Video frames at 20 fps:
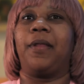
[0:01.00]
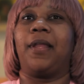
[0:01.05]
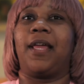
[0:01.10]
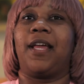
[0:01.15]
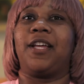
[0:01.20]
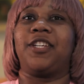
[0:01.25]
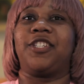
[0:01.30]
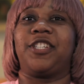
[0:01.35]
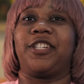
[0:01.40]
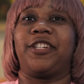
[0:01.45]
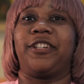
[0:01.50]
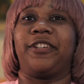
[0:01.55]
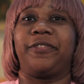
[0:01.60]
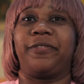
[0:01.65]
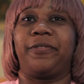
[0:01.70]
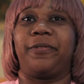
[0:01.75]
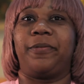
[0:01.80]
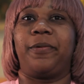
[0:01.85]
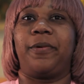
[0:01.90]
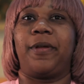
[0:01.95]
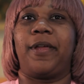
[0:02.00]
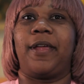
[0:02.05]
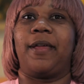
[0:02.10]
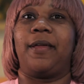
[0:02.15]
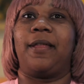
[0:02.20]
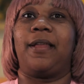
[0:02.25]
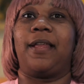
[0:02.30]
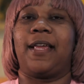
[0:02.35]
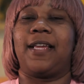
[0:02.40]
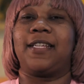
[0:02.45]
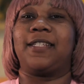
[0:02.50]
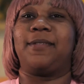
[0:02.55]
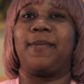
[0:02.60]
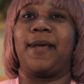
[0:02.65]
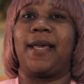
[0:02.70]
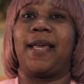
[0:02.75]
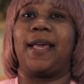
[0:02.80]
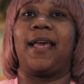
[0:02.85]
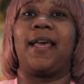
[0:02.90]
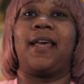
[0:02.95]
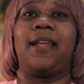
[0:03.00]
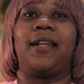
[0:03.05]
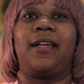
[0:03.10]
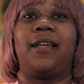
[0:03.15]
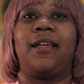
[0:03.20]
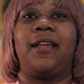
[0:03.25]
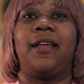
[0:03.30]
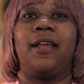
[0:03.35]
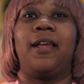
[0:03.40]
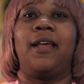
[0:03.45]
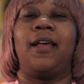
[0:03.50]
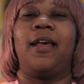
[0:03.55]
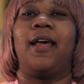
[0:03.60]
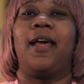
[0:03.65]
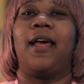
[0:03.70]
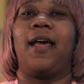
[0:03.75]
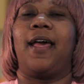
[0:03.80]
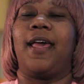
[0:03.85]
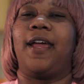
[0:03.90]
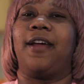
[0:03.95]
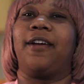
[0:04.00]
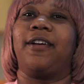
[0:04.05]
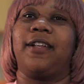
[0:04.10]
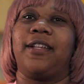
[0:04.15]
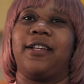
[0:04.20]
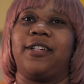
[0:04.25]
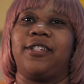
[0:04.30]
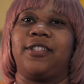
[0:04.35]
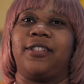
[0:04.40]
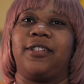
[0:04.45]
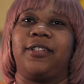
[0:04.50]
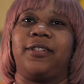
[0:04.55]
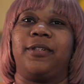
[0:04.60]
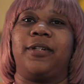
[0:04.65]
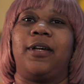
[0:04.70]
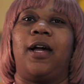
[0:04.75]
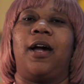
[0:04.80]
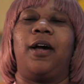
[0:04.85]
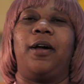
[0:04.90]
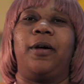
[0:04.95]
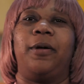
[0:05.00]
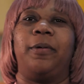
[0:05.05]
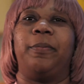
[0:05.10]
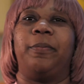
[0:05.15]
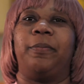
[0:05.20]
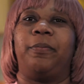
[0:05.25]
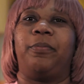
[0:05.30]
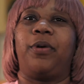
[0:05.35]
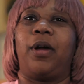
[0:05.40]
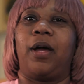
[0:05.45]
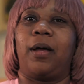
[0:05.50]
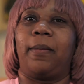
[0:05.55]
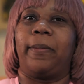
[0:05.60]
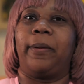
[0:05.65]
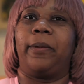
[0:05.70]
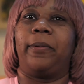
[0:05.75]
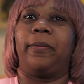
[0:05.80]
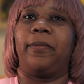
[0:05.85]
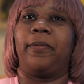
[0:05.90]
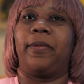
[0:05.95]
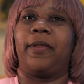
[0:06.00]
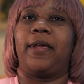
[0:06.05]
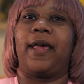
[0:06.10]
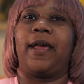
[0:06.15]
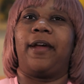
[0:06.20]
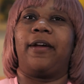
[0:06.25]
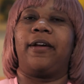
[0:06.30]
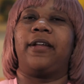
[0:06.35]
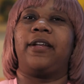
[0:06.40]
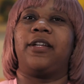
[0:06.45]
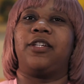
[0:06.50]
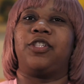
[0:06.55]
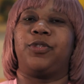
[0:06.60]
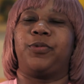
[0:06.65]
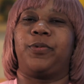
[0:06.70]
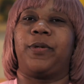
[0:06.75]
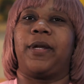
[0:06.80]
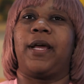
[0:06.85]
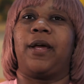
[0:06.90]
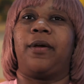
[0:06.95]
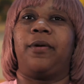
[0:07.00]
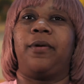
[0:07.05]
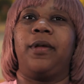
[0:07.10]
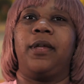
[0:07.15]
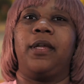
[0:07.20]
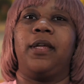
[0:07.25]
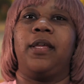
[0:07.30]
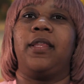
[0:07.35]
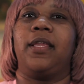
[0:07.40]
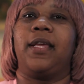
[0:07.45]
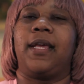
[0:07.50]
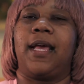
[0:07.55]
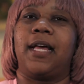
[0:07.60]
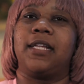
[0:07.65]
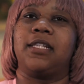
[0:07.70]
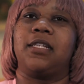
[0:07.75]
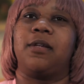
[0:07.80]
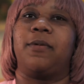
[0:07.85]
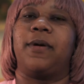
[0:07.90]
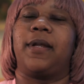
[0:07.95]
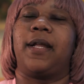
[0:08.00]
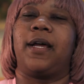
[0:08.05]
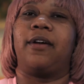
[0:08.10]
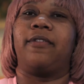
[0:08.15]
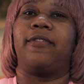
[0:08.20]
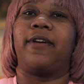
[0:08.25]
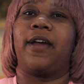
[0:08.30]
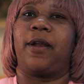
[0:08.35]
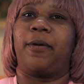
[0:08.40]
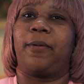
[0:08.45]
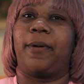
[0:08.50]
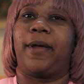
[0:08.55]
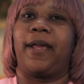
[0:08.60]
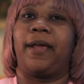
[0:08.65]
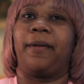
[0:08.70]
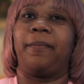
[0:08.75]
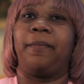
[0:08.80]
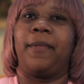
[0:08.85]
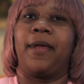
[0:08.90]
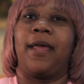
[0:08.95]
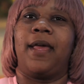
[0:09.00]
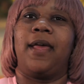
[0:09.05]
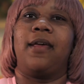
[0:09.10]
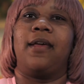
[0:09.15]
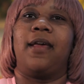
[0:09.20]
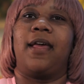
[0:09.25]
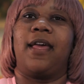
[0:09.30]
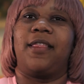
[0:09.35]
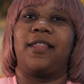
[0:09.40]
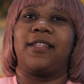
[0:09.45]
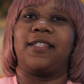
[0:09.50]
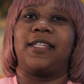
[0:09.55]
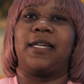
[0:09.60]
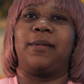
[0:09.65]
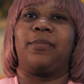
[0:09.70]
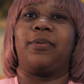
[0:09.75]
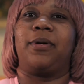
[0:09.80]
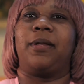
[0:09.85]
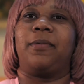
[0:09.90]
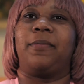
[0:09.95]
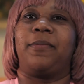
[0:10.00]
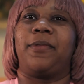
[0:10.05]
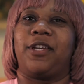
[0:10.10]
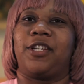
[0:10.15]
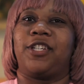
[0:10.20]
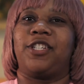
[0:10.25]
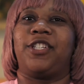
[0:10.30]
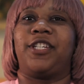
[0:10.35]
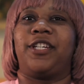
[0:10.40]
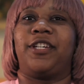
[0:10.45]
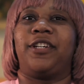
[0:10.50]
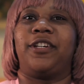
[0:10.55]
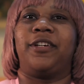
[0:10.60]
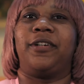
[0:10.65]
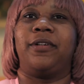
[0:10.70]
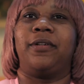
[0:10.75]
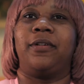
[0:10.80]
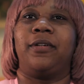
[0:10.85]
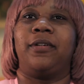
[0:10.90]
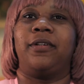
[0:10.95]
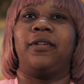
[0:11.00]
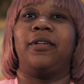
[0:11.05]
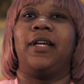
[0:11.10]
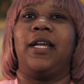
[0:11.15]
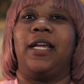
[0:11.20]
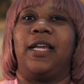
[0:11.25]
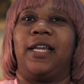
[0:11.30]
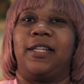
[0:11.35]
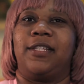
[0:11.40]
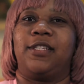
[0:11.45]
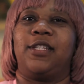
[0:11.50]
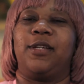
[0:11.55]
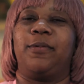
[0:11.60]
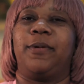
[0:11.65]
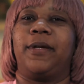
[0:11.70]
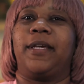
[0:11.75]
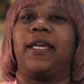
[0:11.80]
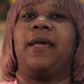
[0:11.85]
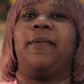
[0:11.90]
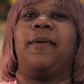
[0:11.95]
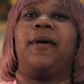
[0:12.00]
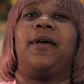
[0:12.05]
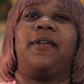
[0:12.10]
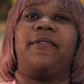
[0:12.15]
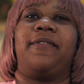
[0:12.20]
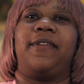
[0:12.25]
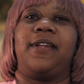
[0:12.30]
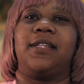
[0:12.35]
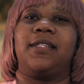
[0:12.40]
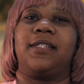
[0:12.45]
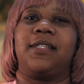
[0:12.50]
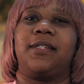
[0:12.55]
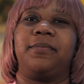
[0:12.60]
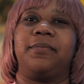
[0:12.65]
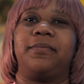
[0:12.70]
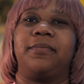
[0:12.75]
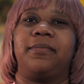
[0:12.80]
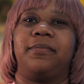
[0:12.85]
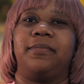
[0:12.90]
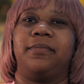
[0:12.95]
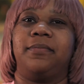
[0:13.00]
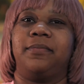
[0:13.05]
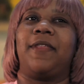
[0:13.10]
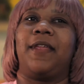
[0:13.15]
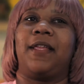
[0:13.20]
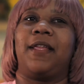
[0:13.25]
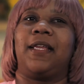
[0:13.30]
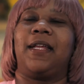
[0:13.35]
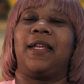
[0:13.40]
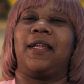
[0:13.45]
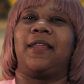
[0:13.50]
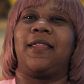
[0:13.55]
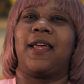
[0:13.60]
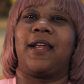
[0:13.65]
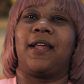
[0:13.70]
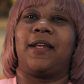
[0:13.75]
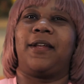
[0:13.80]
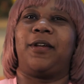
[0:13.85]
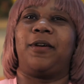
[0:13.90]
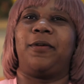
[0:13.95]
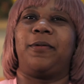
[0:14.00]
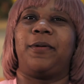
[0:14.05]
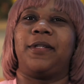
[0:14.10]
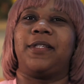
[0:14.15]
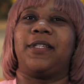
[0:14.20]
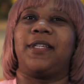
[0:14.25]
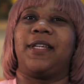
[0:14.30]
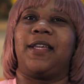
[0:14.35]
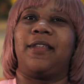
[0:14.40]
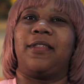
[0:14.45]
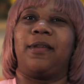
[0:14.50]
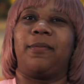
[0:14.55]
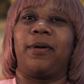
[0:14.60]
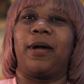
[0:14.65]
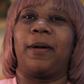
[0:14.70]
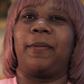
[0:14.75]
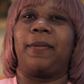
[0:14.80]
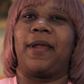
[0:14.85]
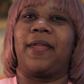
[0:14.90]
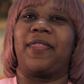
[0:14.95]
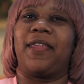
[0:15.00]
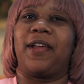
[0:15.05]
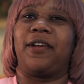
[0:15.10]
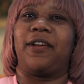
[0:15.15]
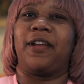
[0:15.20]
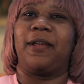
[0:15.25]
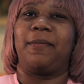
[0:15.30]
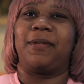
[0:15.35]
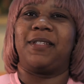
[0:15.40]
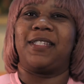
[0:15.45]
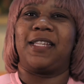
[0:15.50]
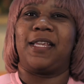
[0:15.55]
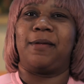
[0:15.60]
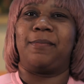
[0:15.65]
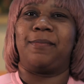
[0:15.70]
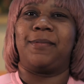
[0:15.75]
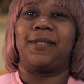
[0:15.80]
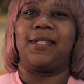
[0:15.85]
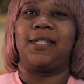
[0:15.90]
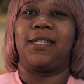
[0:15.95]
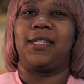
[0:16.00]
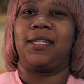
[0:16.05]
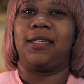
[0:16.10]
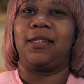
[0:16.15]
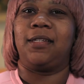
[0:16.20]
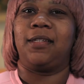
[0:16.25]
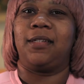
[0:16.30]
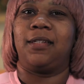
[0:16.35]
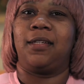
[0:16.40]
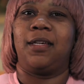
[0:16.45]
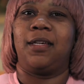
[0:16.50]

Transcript: Last year, last May, I had an air conditioning um, problem. The air conditioner went out. They got someone out right away. Had the same problem this year, and someone came out to fix it. The lady that I dealt with to get the property, I think her name is MC.